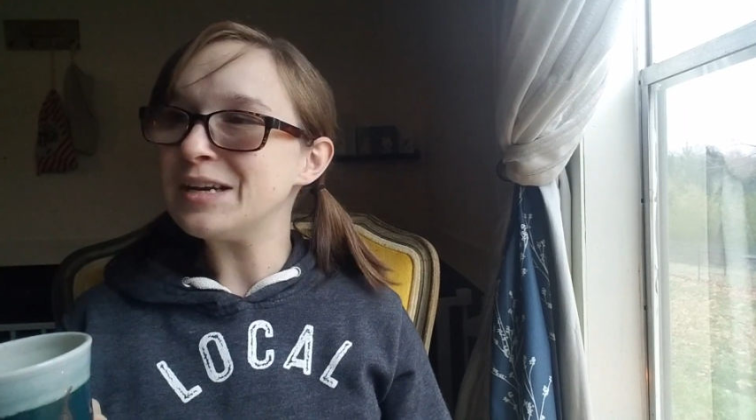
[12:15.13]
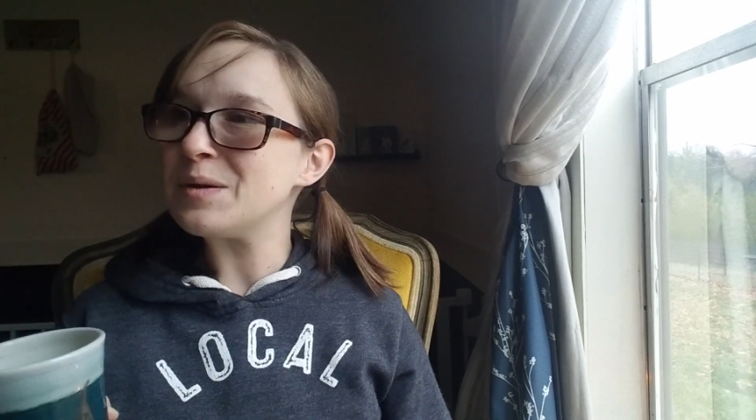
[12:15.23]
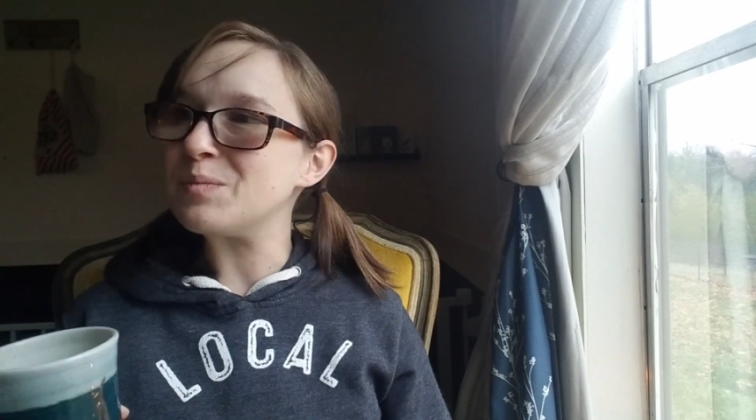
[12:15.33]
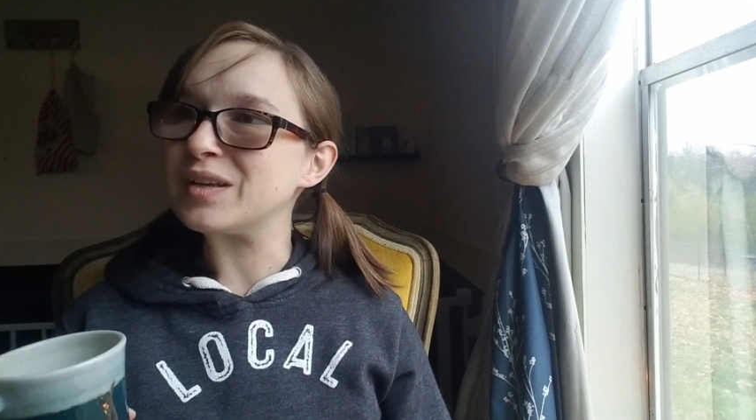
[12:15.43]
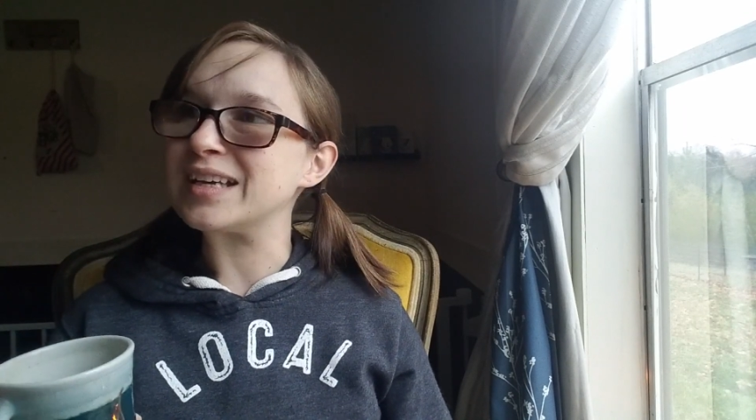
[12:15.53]

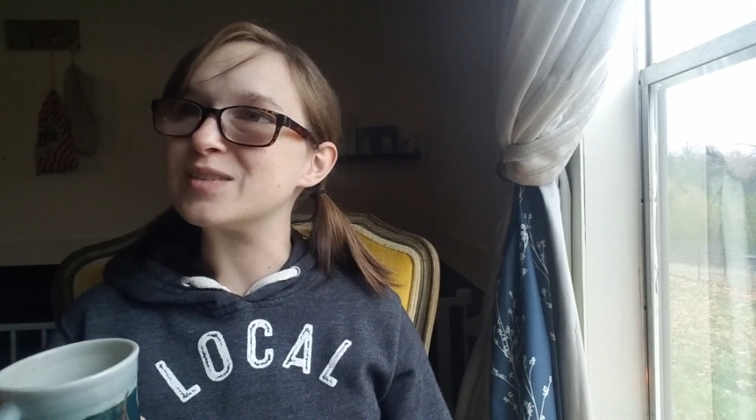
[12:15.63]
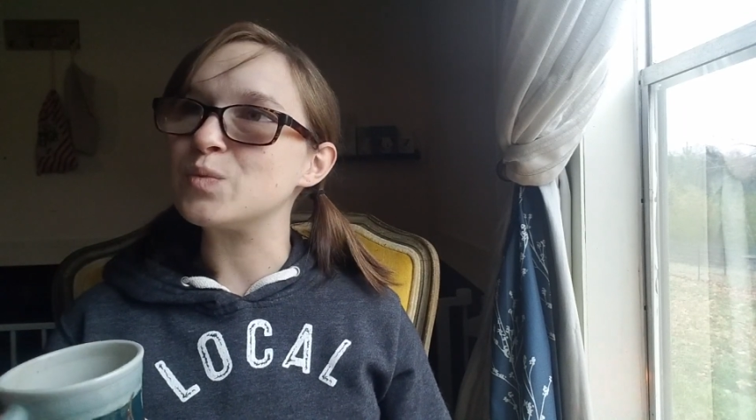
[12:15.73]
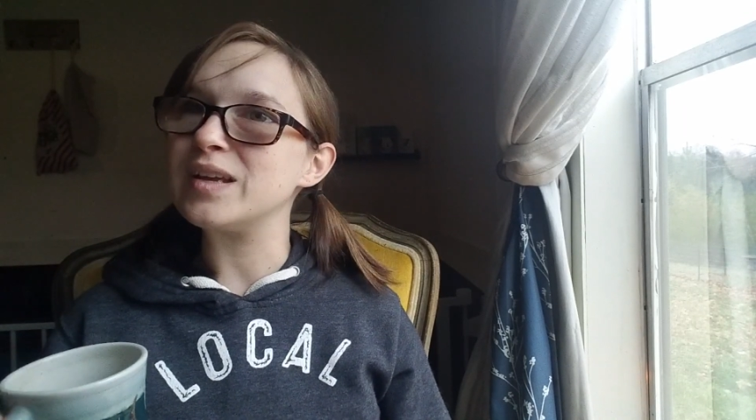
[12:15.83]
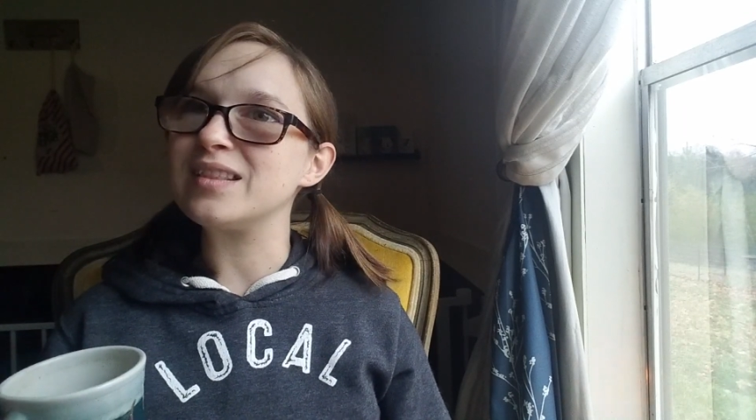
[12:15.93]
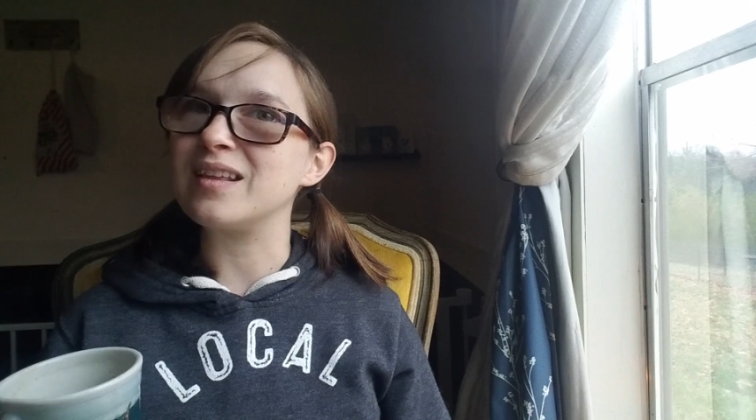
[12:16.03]
because we
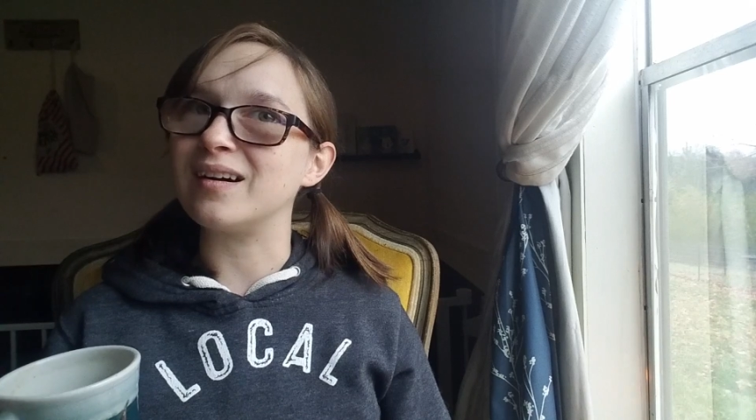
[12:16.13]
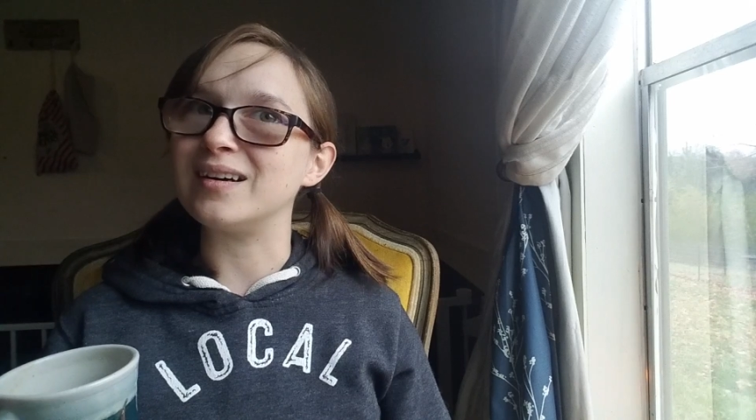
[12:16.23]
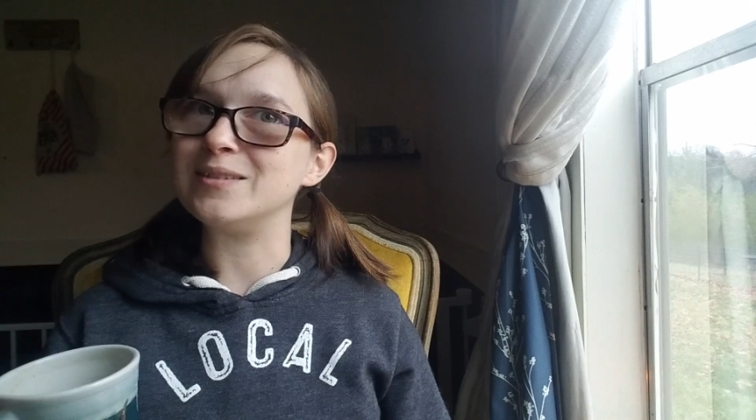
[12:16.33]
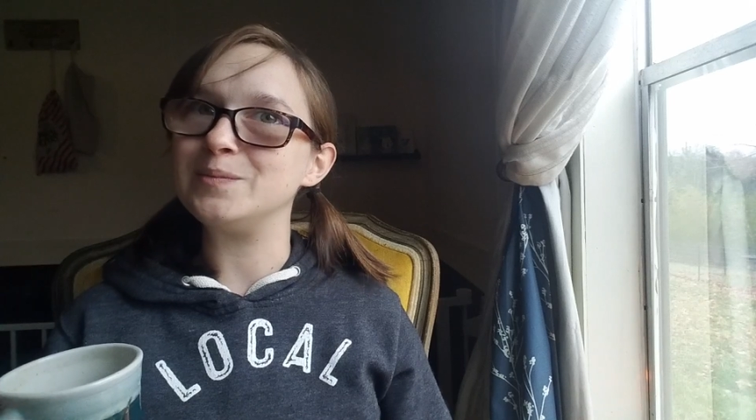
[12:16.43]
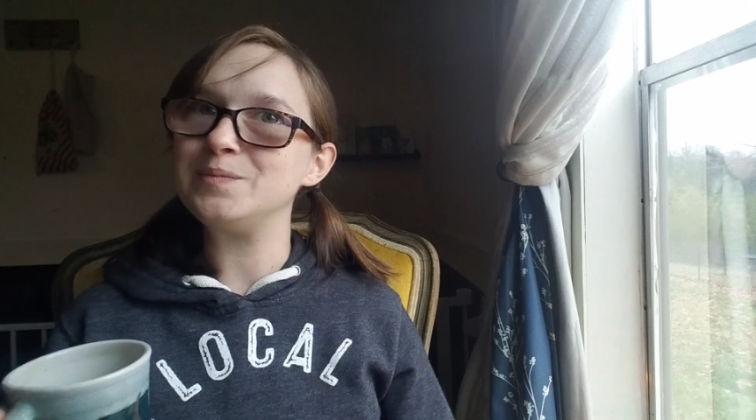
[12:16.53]
had
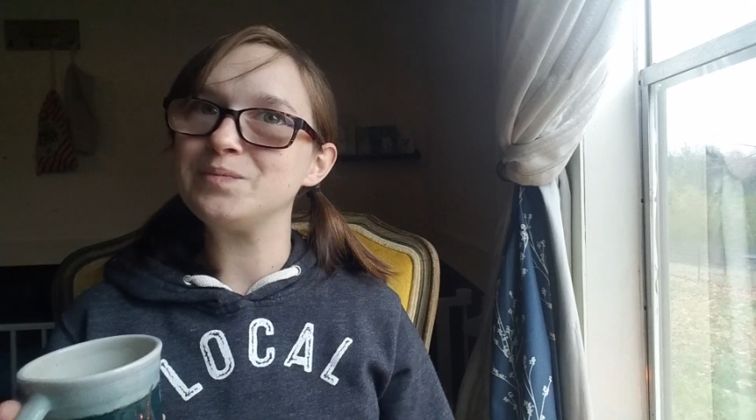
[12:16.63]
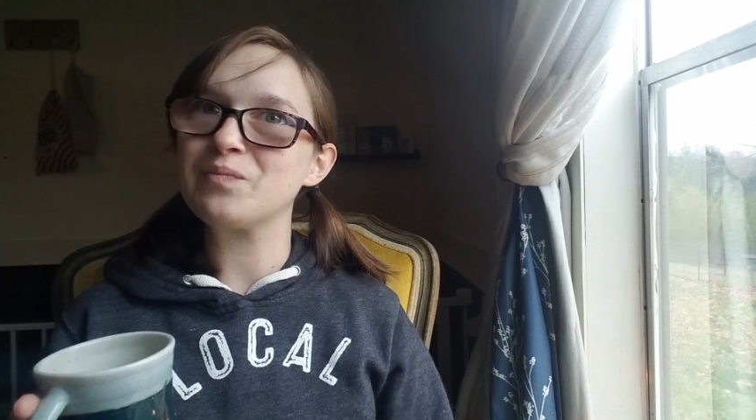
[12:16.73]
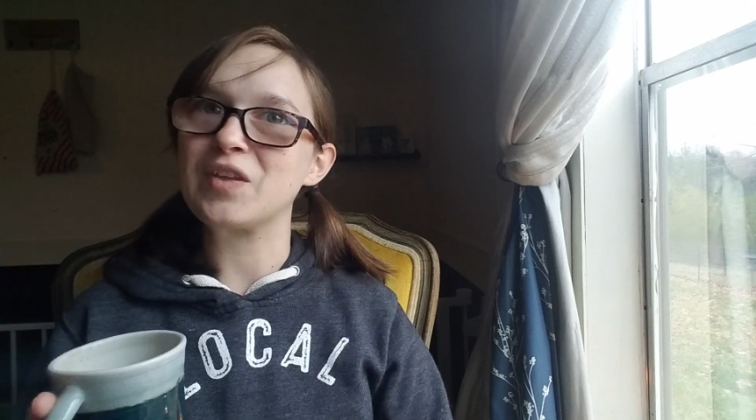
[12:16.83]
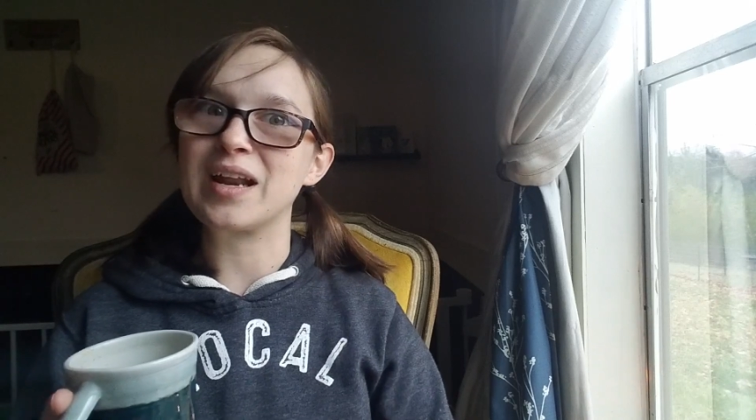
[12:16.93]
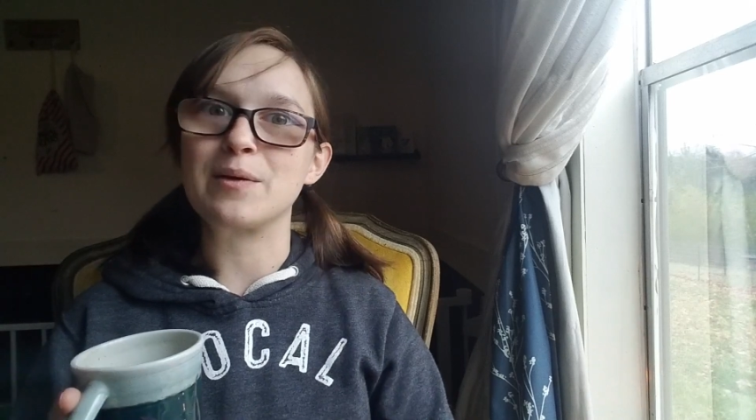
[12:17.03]
thought that